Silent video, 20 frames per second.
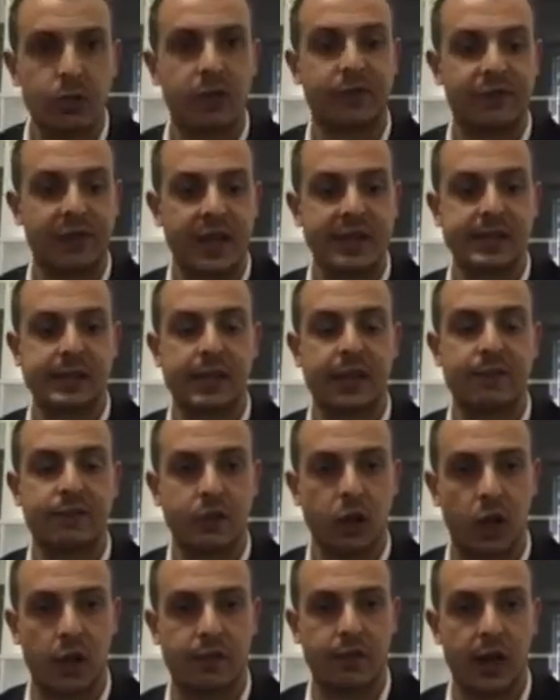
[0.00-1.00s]
bit of funds left
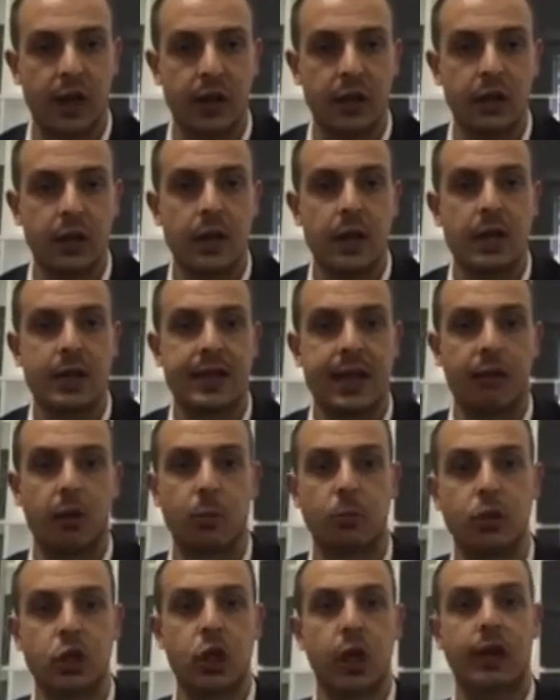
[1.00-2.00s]
over that
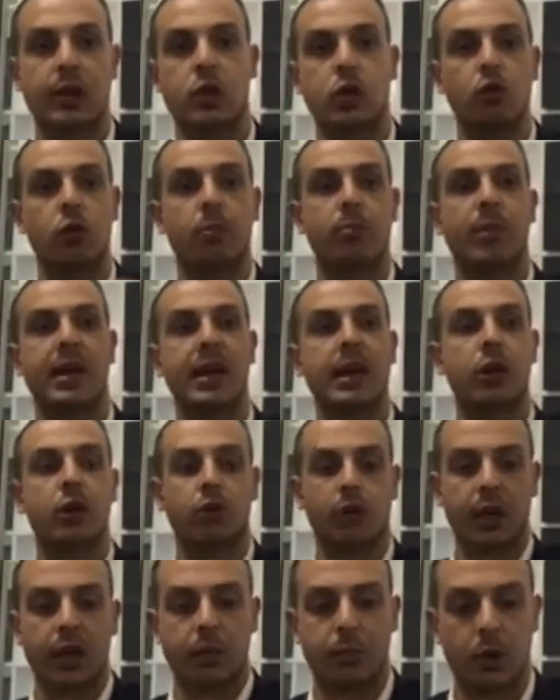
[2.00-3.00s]
you and me
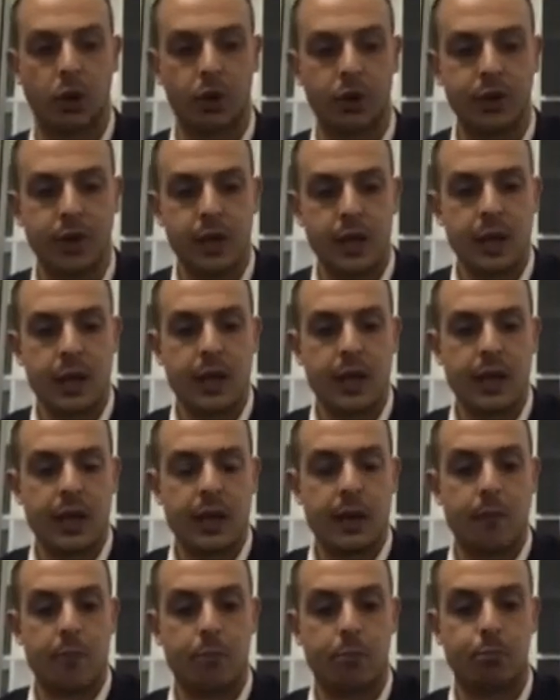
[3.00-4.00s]
agree upon.
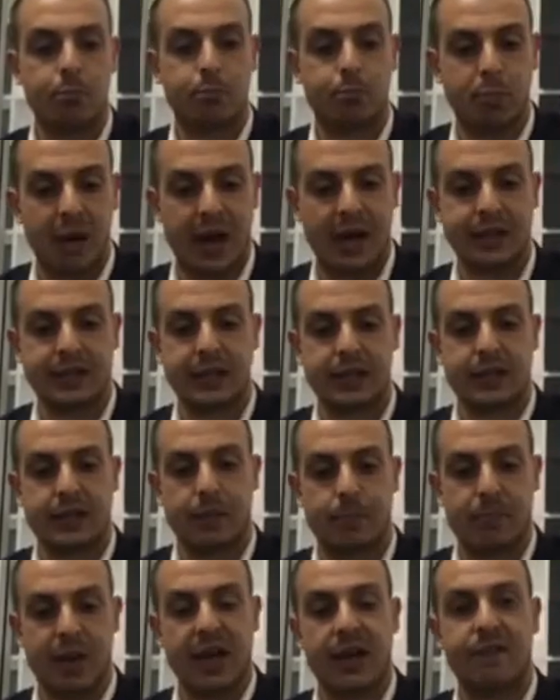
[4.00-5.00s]
But the
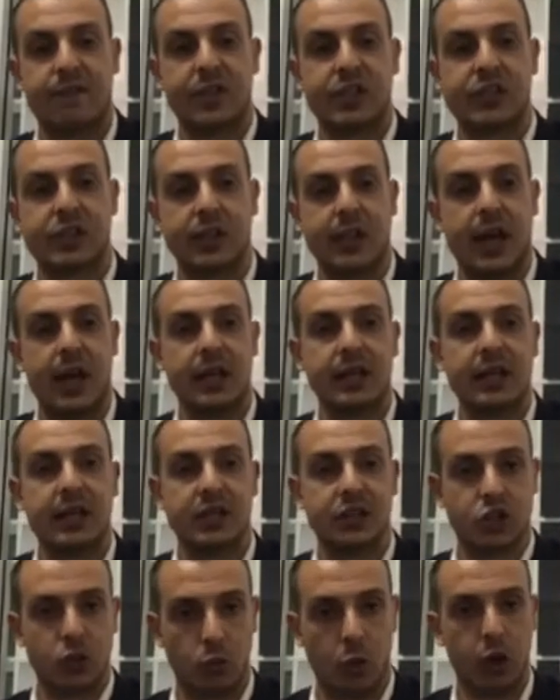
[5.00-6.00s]
benefits of that
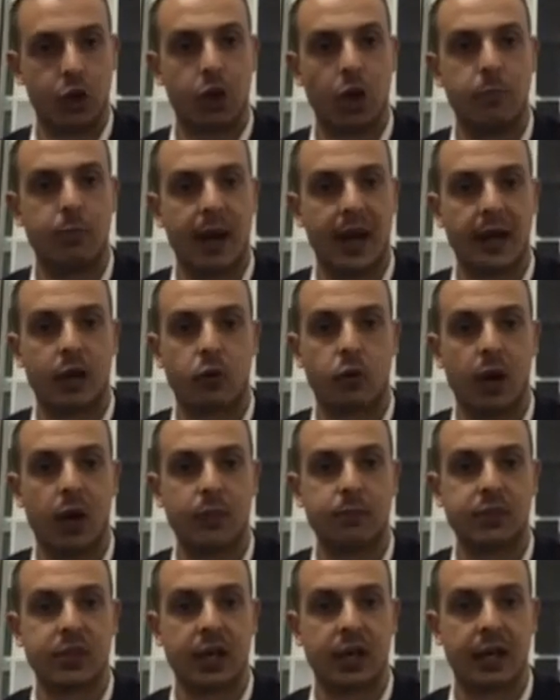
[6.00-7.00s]
is you won't go
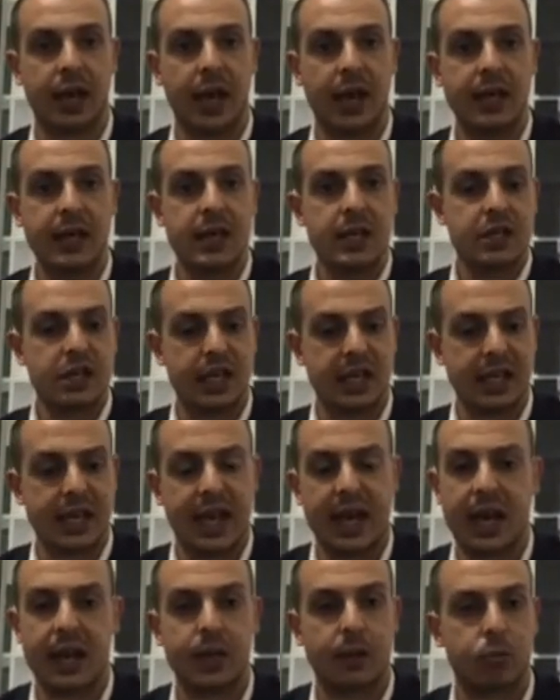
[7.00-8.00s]
bankrupt, okay? You can get
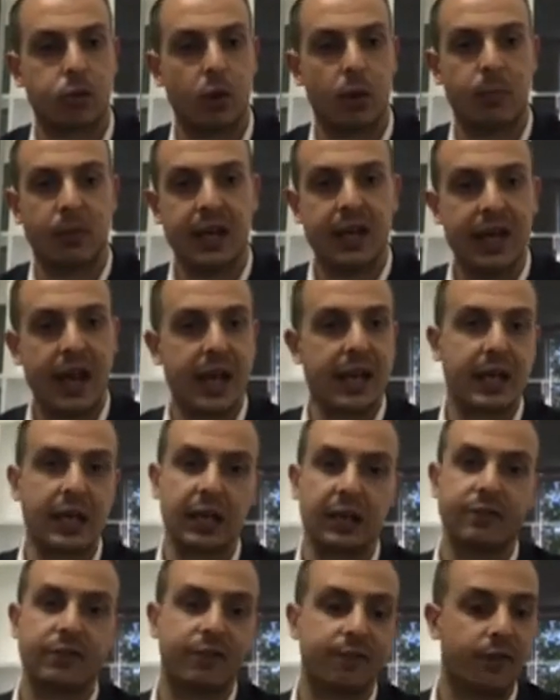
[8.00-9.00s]
out of the property and you can
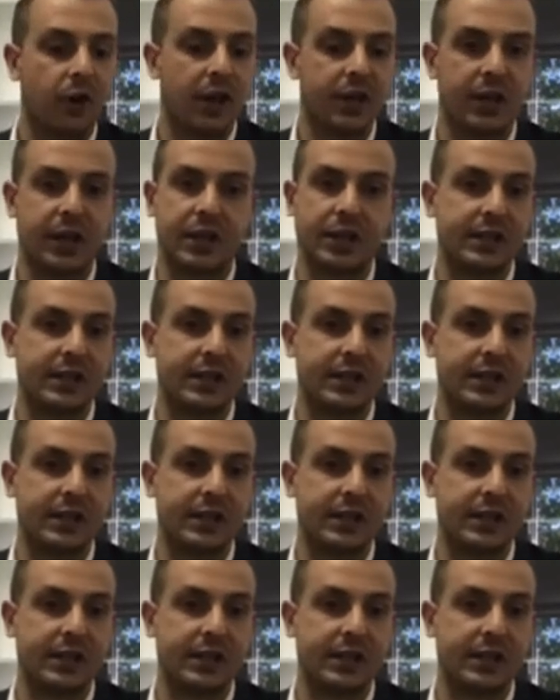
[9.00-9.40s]
live to fight another